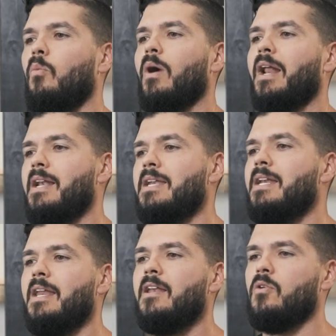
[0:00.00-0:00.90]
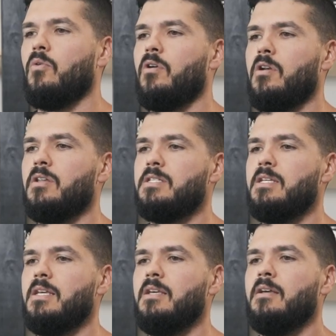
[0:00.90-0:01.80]
what I needed in order to
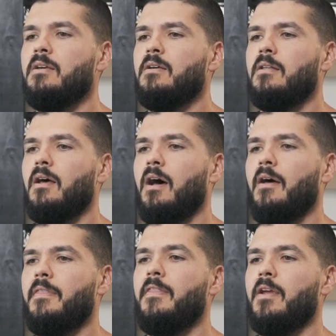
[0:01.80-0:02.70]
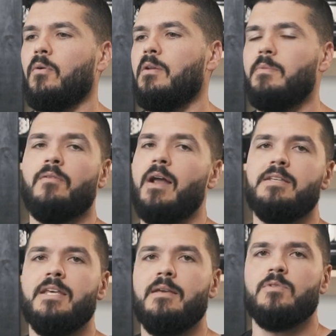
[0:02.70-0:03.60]
see that they were gonna be the right
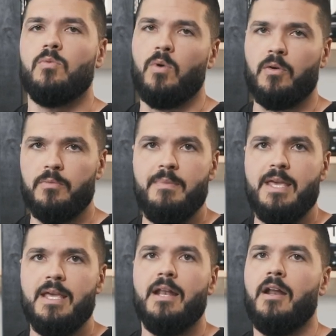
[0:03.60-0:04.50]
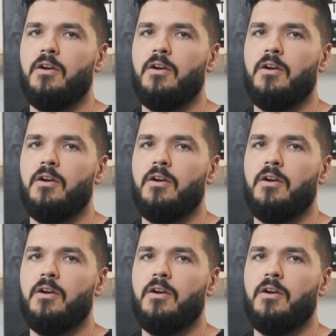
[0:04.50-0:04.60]
team to work with me and